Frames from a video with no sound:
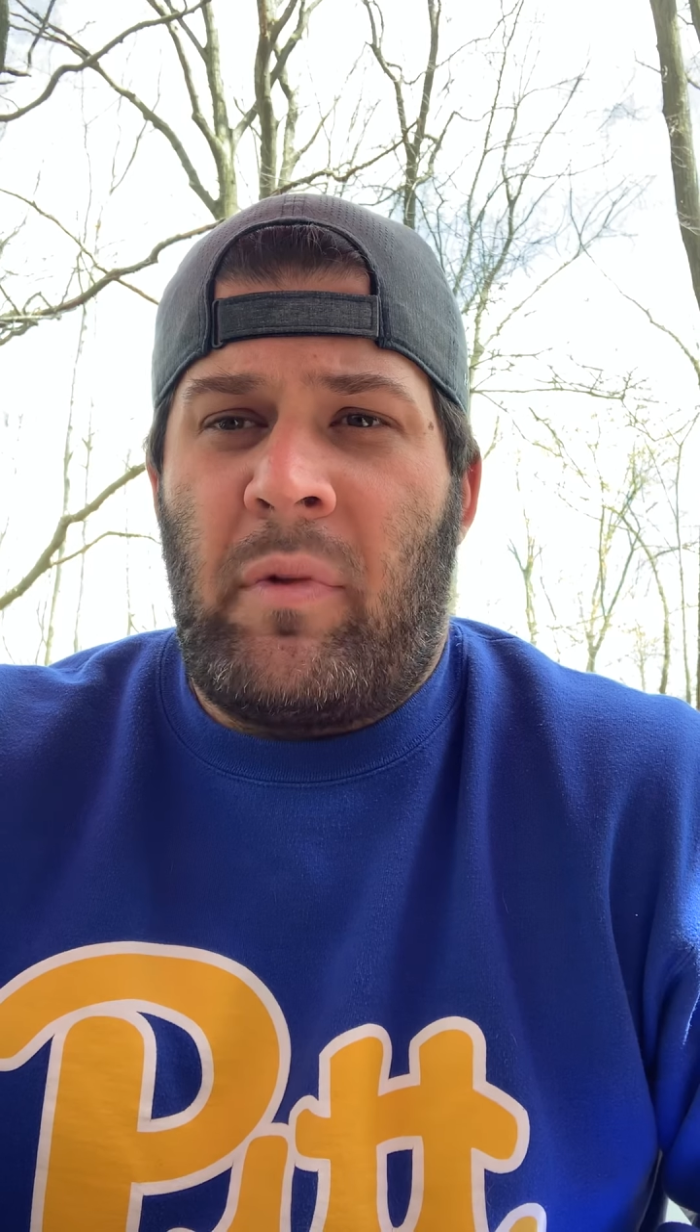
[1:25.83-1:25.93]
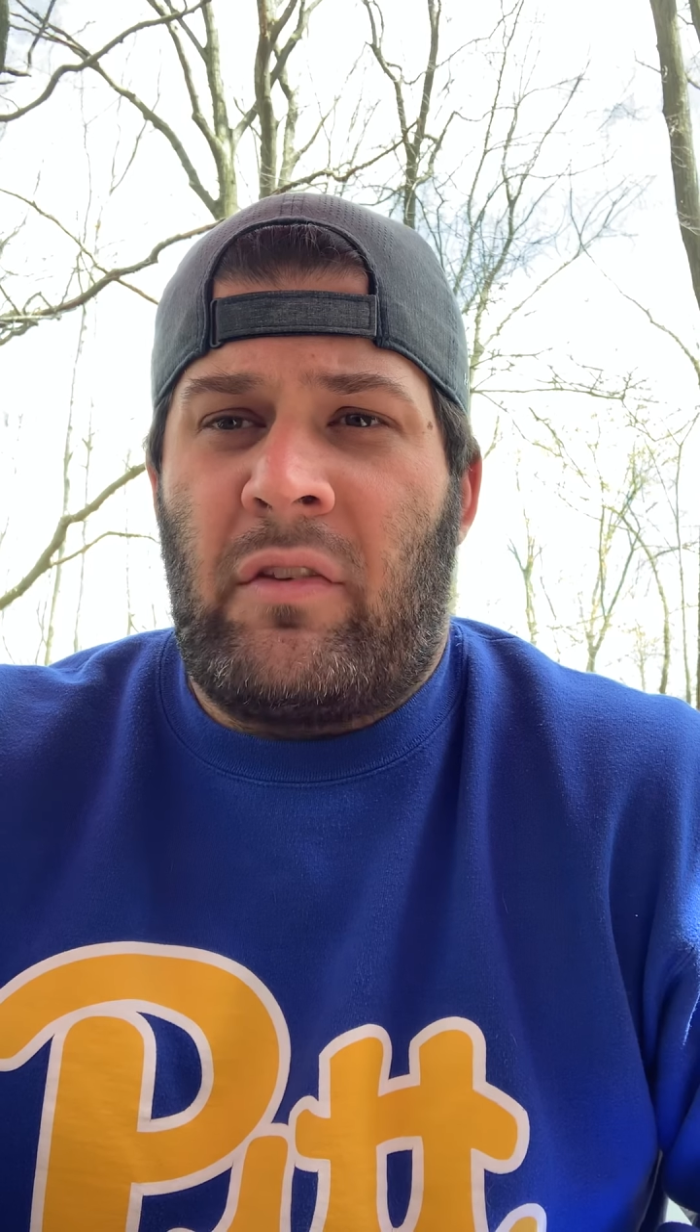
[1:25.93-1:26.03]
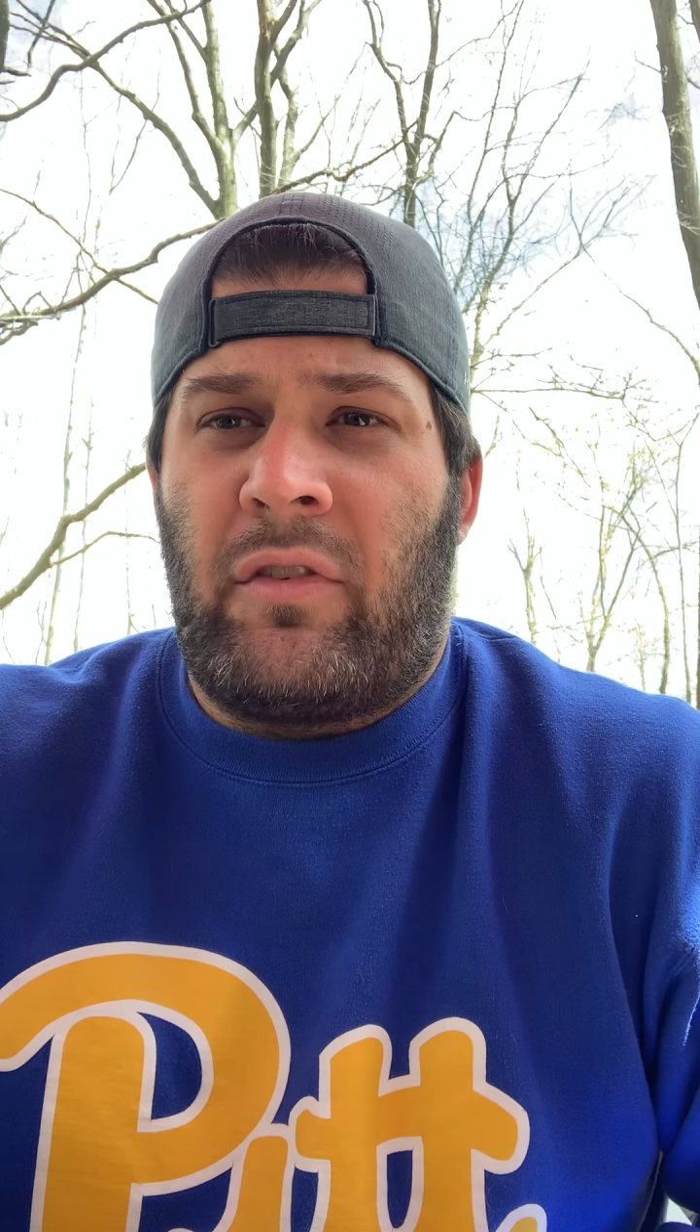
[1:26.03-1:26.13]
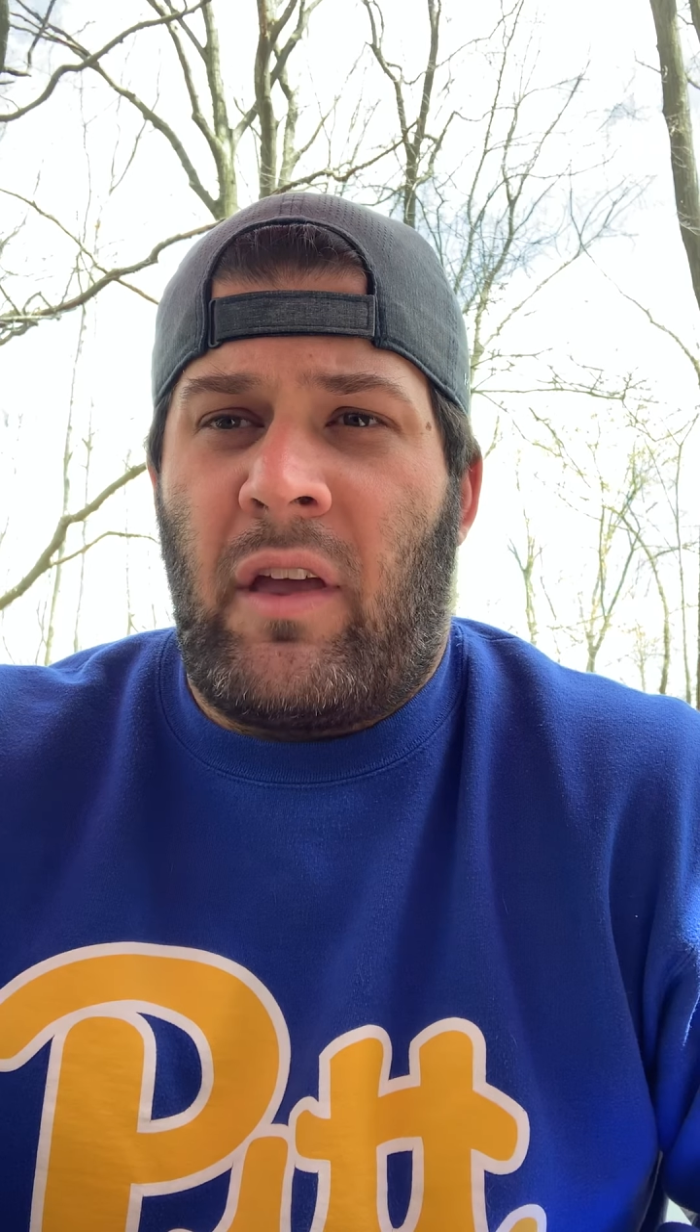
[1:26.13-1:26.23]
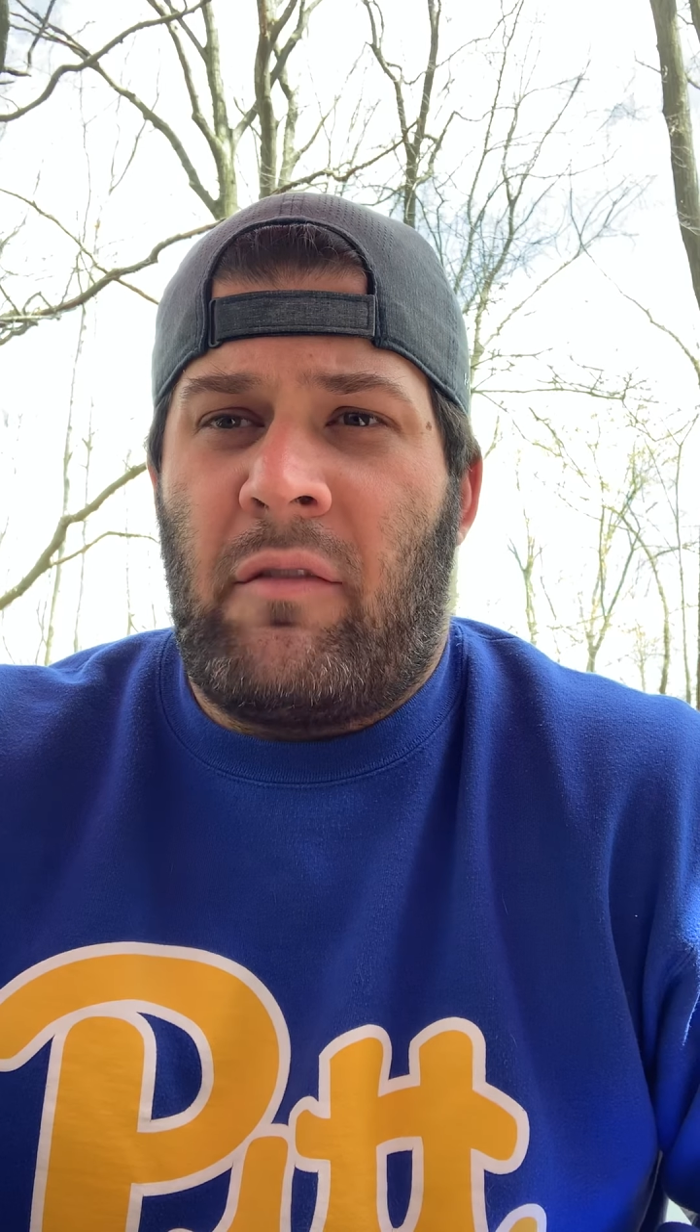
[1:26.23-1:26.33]
be
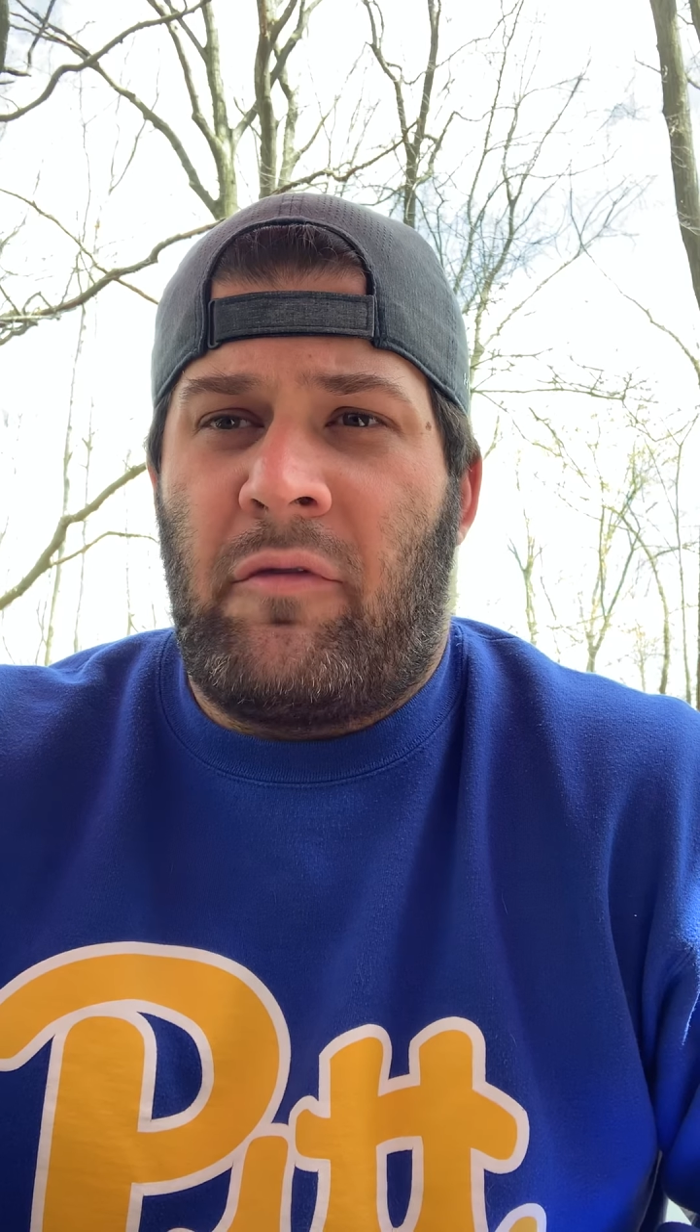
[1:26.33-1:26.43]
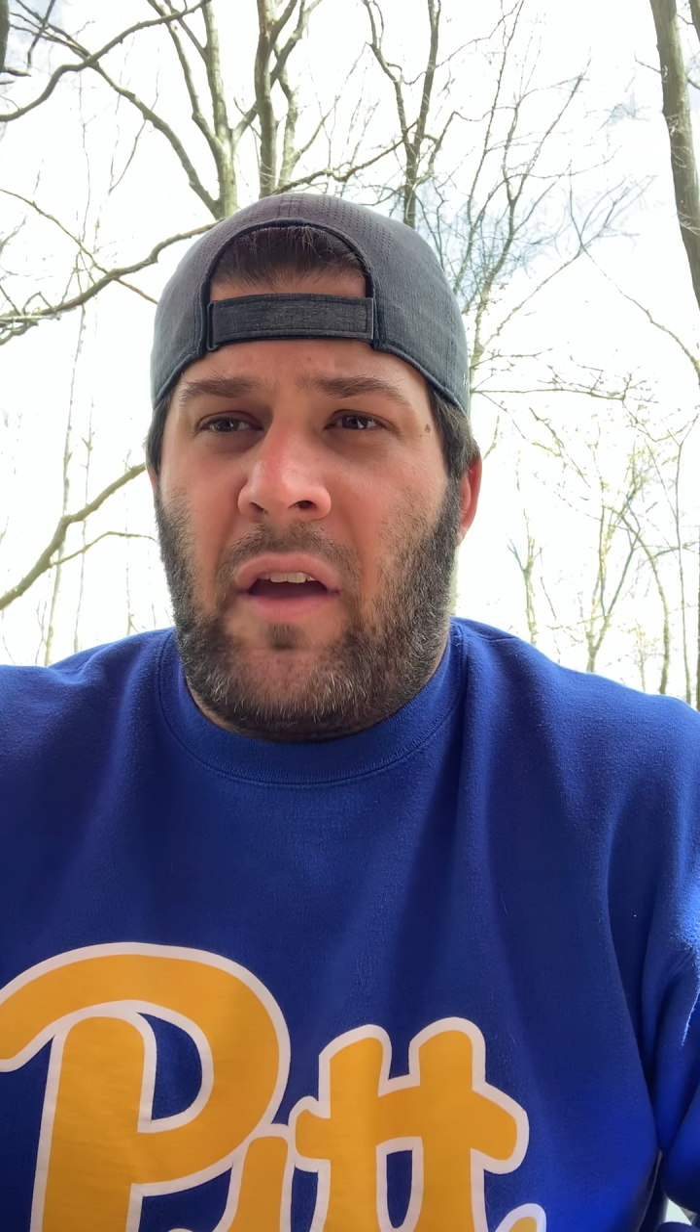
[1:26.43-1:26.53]
slave